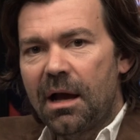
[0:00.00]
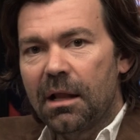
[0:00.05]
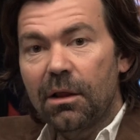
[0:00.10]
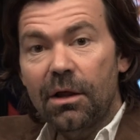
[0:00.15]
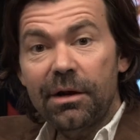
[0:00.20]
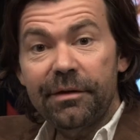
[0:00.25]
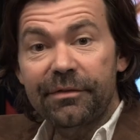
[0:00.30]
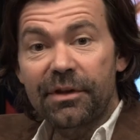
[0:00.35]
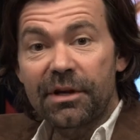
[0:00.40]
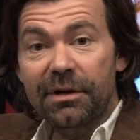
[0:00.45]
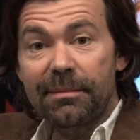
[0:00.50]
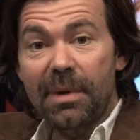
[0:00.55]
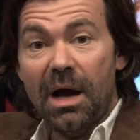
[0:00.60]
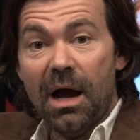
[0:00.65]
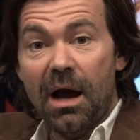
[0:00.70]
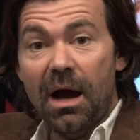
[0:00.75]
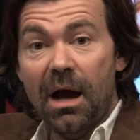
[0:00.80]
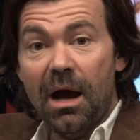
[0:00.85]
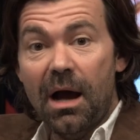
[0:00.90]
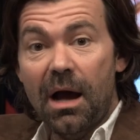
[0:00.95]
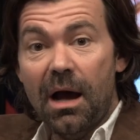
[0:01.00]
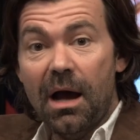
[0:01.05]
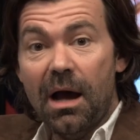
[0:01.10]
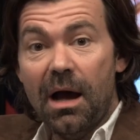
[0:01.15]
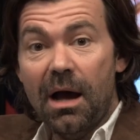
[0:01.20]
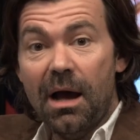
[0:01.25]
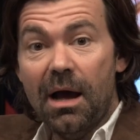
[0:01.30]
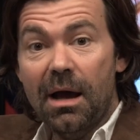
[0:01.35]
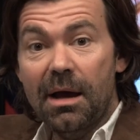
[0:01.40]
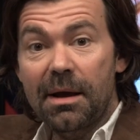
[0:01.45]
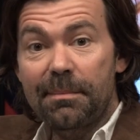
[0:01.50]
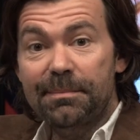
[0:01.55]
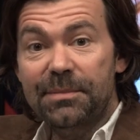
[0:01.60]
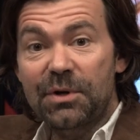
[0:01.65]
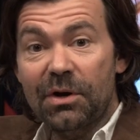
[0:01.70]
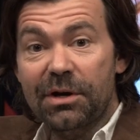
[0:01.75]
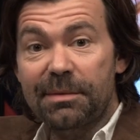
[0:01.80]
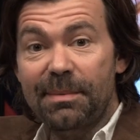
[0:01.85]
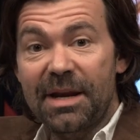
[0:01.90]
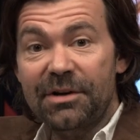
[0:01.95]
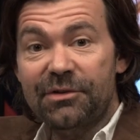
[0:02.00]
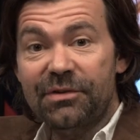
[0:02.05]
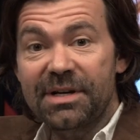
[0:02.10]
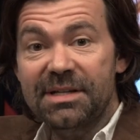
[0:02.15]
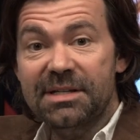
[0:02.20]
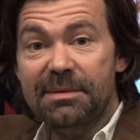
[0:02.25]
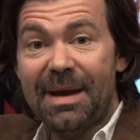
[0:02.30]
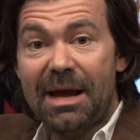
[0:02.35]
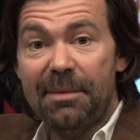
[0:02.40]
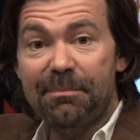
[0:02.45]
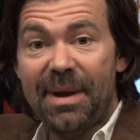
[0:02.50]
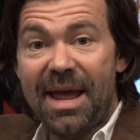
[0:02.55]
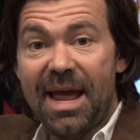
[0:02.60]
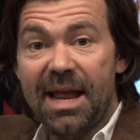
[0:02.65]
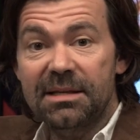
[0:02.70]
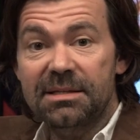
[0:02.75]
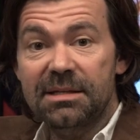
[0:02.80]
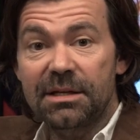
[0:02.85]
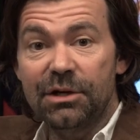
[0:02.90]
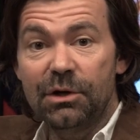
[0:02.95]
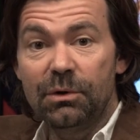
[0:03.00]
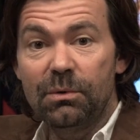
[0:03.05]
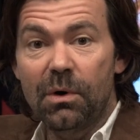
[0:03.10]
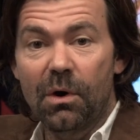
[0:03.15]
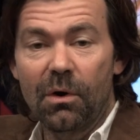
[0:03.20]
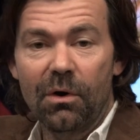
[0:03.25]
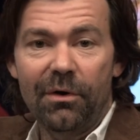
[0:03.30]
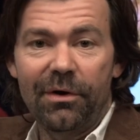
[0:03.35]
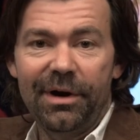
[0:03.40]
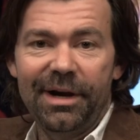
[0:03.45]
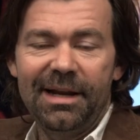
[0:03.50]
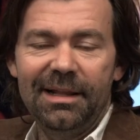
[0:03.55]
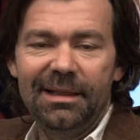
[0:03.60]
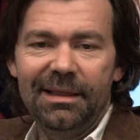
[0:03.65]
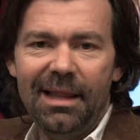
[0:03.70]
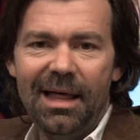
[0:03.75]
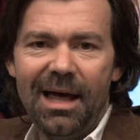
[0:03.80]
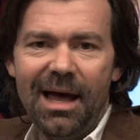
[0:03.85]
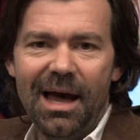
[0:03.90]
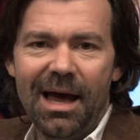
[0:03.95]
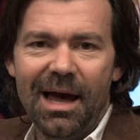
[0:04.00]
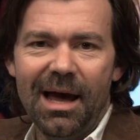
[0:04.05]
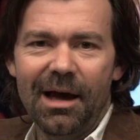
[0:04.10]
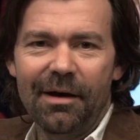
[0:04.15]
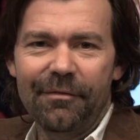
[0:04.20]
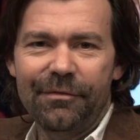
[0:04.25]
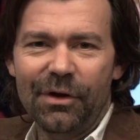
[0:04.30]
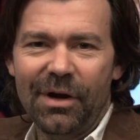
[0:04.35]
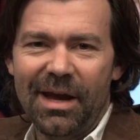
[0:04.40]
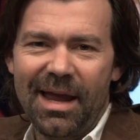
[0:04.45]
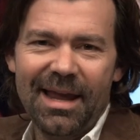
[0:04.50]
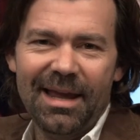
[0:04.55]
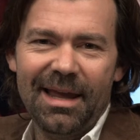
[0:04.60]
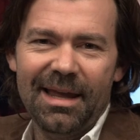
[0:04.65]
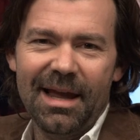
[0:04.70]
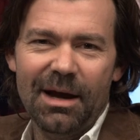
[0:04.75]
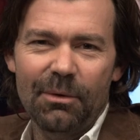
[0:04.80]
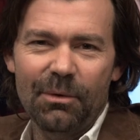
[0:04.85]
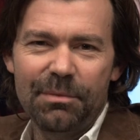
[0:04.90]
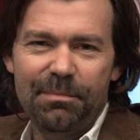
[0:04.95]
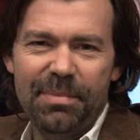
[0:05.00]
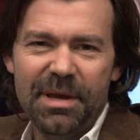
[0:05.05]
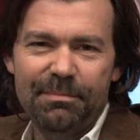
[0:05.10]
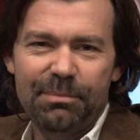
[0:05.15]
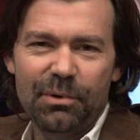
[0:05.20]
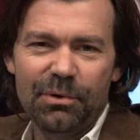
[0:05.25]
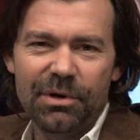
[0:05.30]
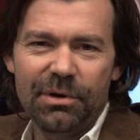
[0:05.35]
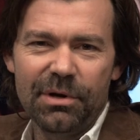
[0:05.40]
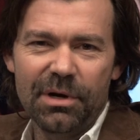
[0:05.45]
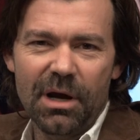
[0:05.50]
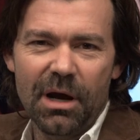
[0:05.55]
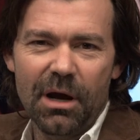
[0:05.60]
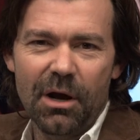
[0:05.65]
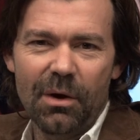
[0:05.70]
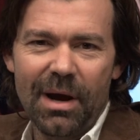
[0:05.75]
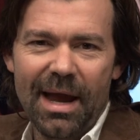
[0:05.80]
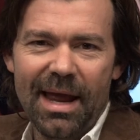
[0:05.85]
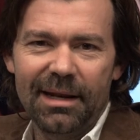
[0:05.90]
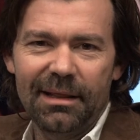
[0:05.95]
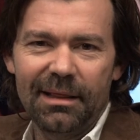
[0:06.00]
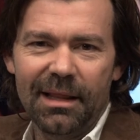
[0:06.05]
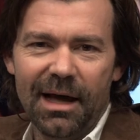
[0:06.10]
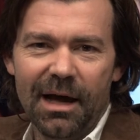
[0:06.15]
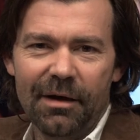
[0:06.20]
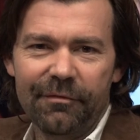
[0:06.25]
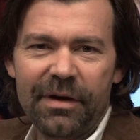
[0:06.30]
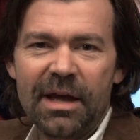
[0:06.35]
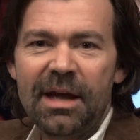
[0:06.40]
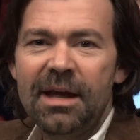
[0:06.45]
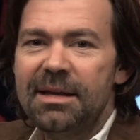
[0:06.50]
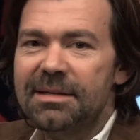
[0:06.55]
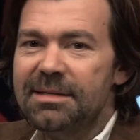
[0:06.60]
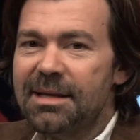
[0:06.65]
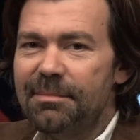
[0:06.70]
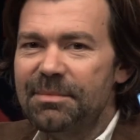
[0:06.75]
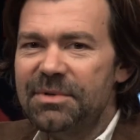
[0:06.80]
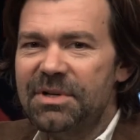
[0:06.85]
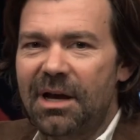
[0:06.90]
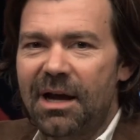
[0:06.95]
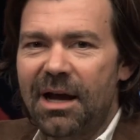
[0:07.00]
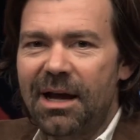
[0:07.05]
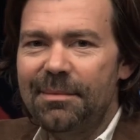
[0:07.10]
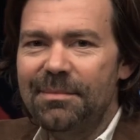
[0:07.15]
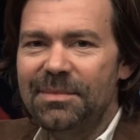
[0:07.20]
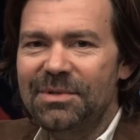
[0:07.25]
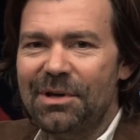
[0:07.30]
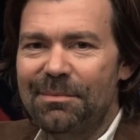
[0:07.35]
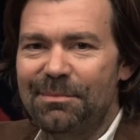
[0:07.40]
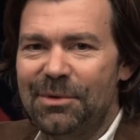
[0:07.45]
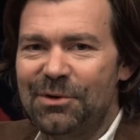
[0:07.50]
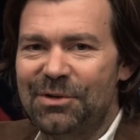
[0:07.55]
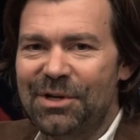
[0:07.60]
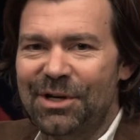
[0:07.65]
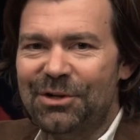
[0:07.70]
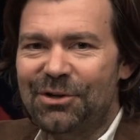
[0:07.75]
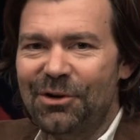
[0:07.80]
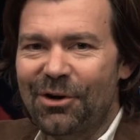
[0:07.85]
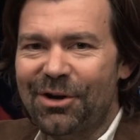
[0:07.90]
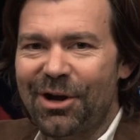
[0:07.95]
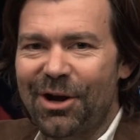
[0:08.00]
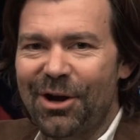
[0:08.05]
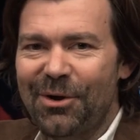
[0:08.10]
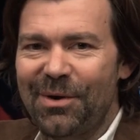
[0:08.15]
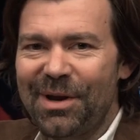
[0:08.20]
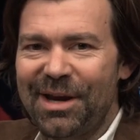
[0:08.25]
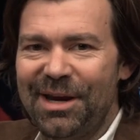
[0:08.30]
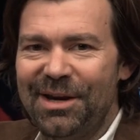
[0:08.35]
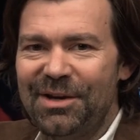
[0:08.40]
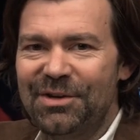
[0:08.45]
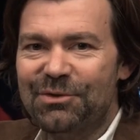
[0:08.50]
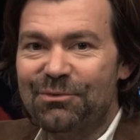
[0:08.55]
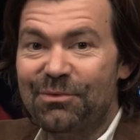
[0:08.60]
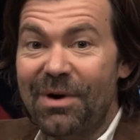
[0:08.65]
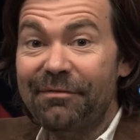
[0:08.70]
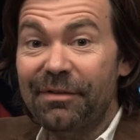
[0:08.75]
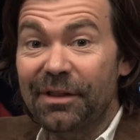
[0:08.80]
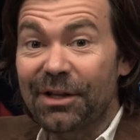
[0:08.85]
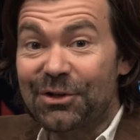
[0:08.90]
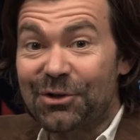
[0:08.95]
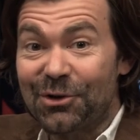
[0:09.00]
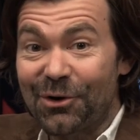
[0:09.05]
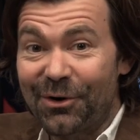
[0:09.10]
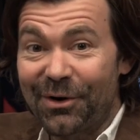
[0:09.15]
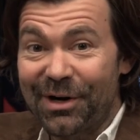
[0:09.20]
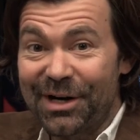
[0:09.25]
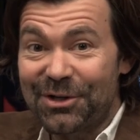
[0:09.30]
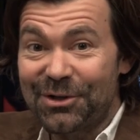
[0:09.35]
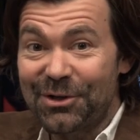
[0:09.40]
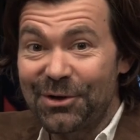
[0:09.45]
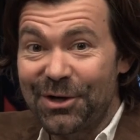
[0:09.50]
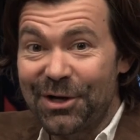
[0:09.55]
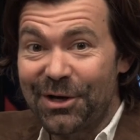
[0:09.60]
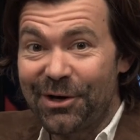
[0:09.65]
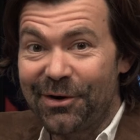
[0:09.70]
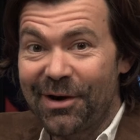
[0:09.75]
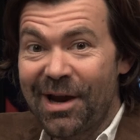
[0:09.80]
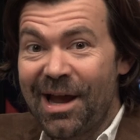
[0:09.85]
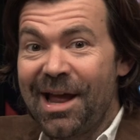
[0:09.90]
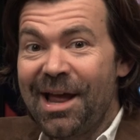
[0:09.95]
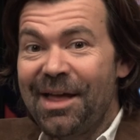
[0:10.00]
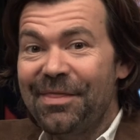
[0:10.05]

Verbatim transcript: A lot of them are documentaries about bands that you already love. You're hanging out with people you know and love. Sometimes a music doco is revelatory to you.